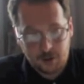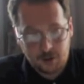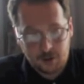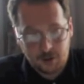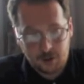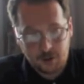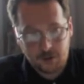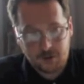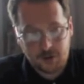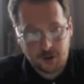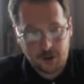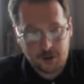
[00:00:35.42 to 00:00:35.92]

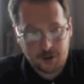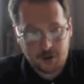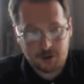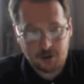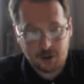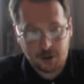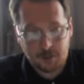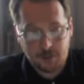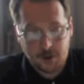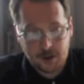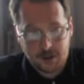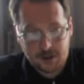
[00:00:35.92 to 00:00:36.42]
Not
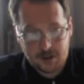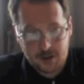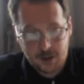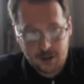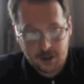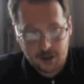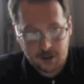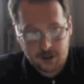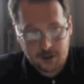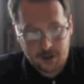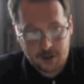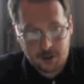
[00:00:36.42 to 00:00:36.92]
answering my
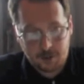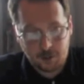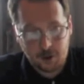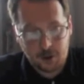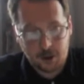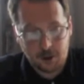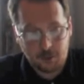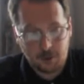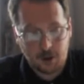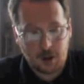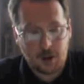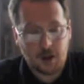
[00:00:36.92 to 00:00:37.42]
texts,
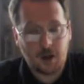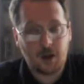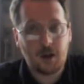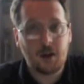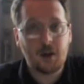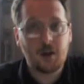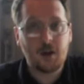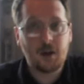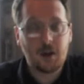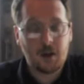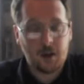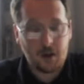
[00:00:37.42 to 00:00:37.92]
what you
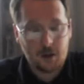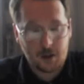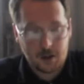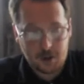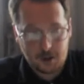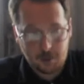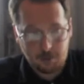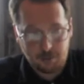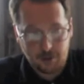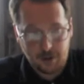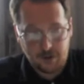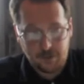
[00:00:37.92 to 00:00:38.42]
are
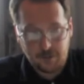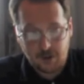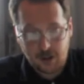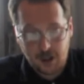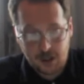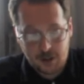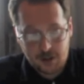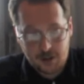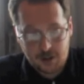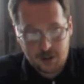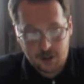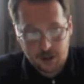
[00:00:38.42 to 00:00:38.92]
is the
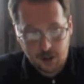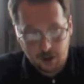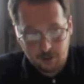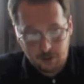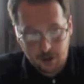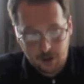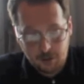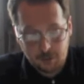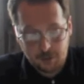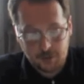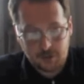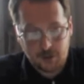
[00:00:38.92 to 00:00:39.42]
briefcase
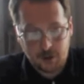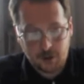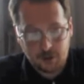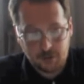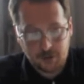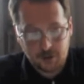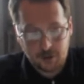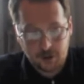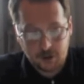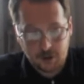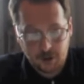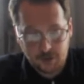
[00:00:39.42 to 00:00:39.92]
glowing with
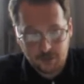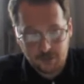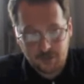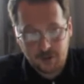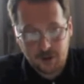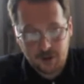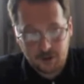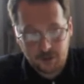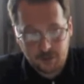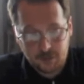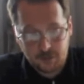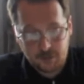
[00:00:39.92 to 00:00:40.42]
golden
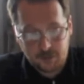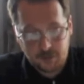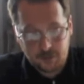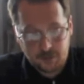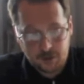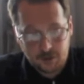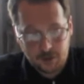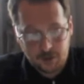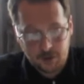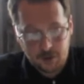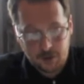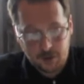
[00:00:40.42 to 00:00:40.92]
contents.
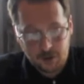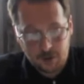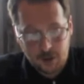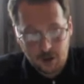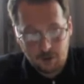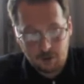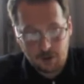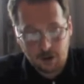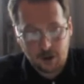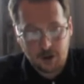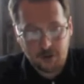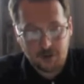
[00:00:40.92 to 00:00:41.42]

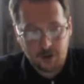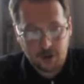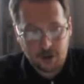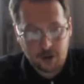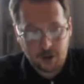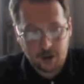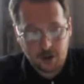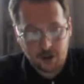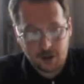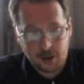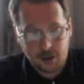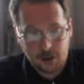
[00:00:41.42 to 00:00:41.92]
I realise I
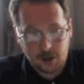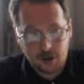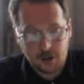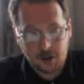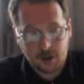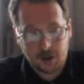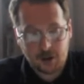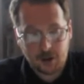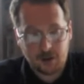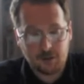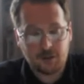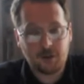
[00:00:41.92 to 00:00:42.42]
can only
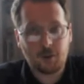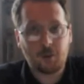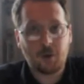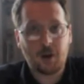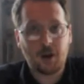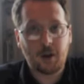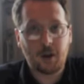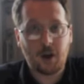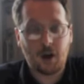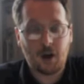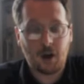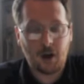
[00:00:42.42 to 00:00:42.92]
look into
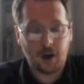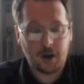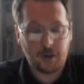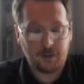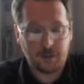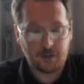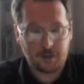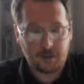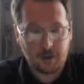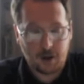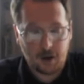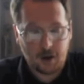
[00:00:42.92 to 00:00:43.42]
one eye
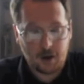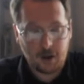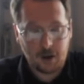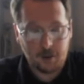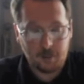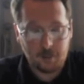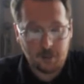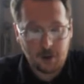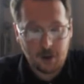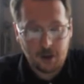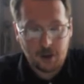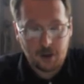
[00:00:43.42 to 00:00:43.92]
at a
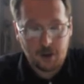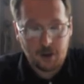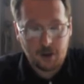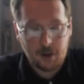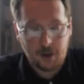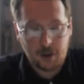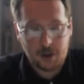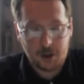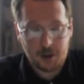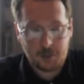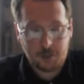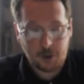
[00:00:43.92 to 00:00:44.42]
time.
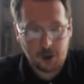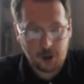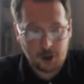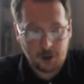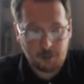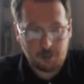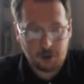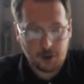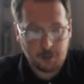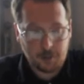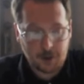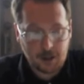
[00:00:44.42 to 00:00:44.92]
It is
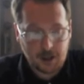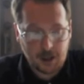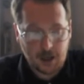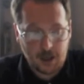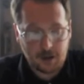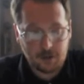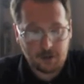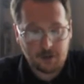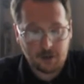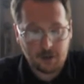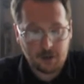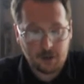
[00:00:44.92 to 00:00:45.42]
pure
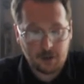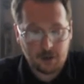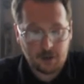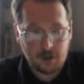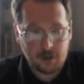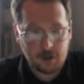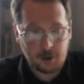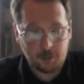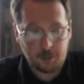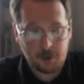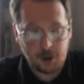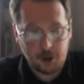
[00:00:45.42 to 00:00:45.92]
propaganda.
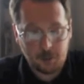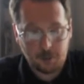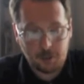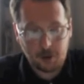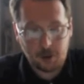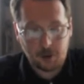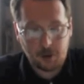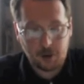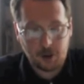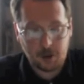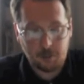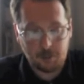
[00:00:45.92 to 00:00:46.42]
The
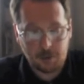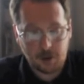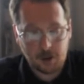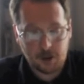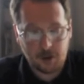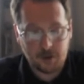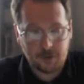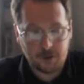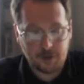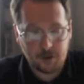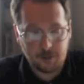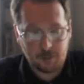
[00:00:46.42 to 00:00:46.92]
people are
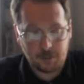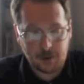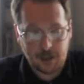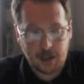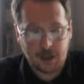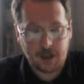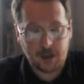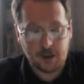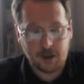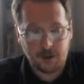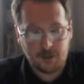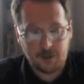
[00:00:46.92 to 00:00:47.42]
blot of
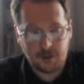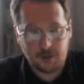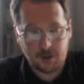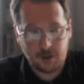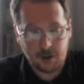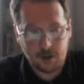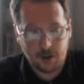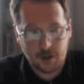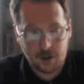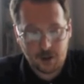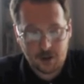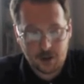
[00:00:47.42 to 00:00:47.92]
blackest
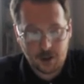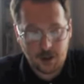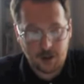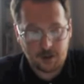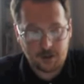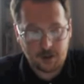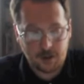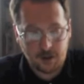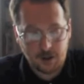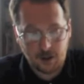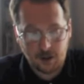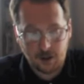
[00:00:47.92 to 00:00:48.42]
inkjet
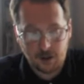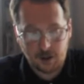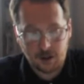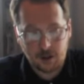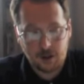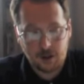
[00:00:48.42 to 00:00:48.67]
ink.